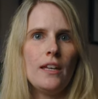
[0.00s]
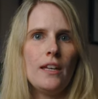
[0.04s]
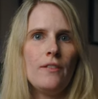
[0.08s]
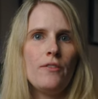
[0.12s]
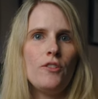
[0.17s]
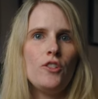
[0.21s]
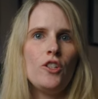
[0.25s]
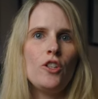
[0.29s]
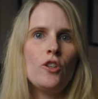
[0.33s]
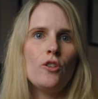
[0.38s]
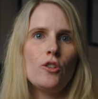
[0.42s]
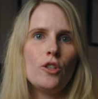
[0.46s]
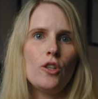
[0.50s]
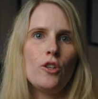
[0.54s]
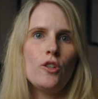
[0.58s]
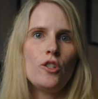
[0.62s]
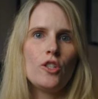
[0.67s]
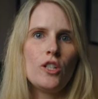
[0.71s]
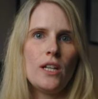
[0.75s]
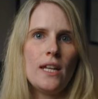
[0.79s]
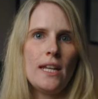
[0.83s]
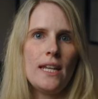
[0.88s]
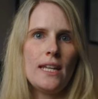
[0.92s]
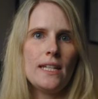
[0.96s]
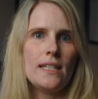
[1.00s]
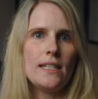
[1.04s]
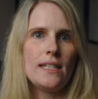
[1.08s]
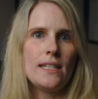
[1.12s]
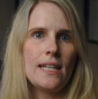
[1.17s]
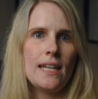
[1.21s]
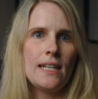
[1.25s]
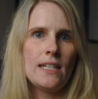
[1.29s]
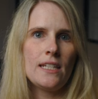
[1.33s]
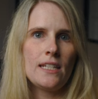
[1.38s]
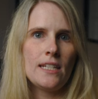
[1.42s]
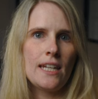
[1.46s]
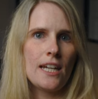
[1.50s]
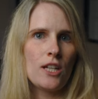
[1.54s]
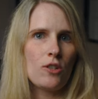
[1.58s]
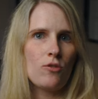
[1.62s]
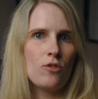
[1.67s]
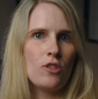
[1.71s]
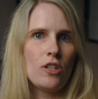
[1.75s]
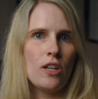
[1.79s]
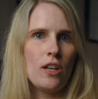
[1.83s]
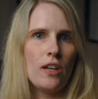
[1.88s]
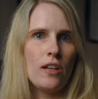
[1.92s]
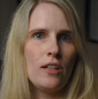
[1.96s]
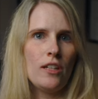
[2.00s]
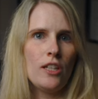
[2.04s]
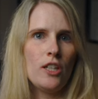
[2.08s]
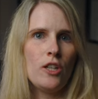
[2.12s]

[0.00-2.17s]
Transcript: If you do not usually send a tax return,